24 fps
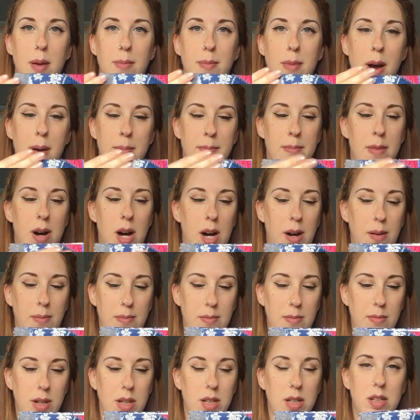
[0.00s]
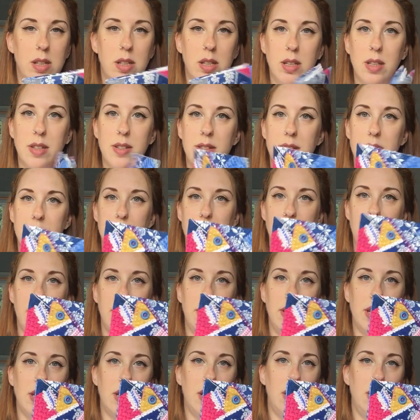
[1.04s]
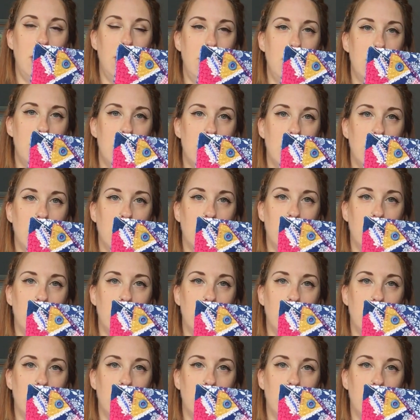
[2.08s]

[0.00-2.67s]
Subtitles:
my mum. It's very cute.